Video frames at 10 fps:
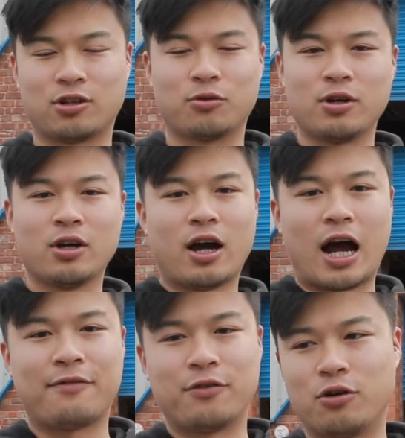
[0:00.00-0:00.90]
So
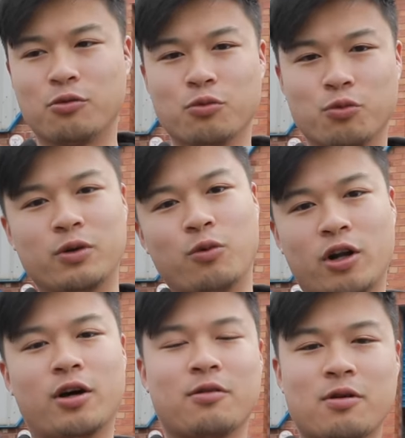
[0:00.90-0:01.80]
I thought we
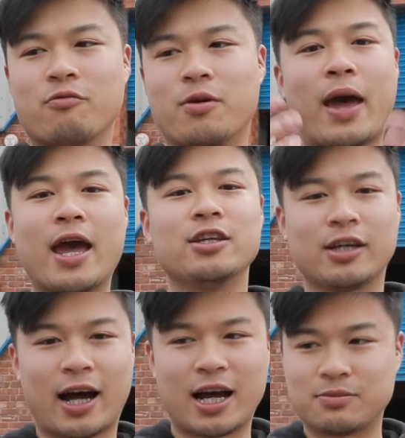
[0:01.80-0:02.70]
want to repay
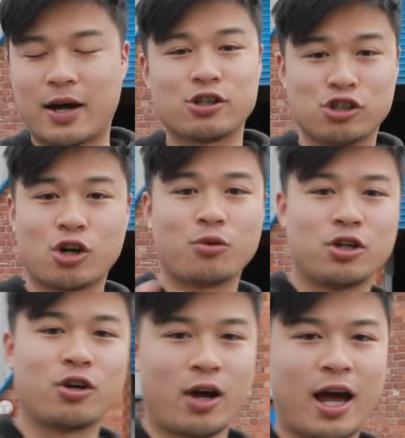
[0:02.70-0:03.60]
you guys by showing
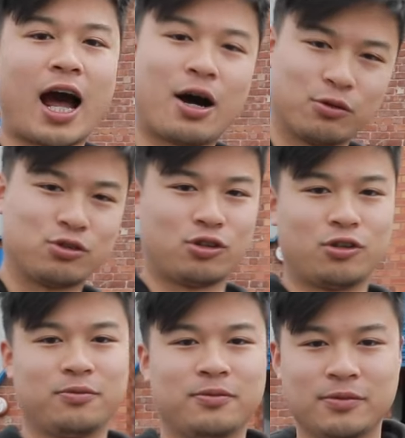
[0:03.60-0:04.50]
you how it's
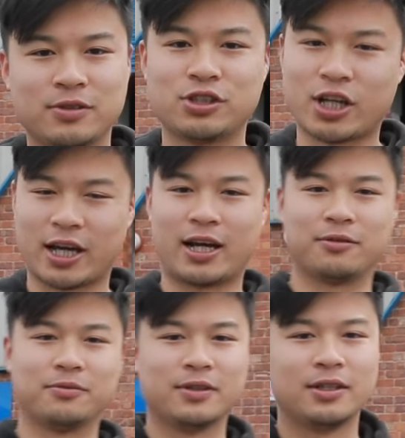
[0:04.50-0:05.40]
done. Check it out.